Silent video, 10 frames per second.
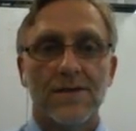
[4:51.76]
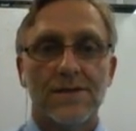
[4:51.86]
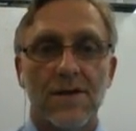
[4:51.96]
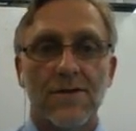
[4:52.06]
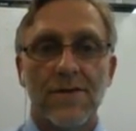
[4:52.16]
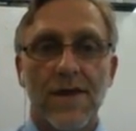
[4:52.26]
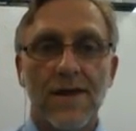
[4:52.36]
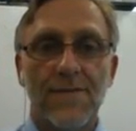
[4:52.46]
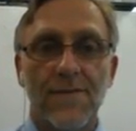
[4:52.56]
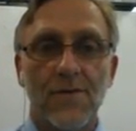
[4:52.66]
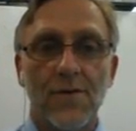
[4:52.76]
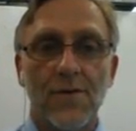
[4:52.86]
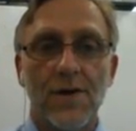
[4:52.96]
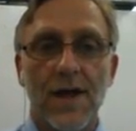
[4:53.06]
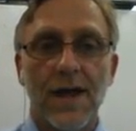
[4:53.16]
So
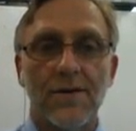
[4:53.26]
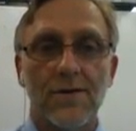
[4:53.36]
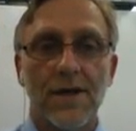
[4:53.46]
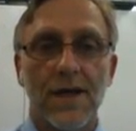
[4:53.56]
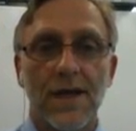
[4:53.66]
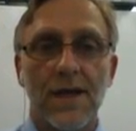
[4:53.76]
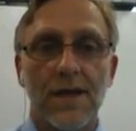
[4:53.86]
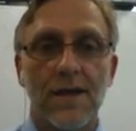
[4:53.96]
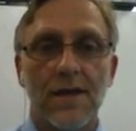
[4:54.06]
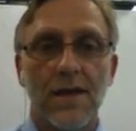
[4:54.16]
therefore, angle EHG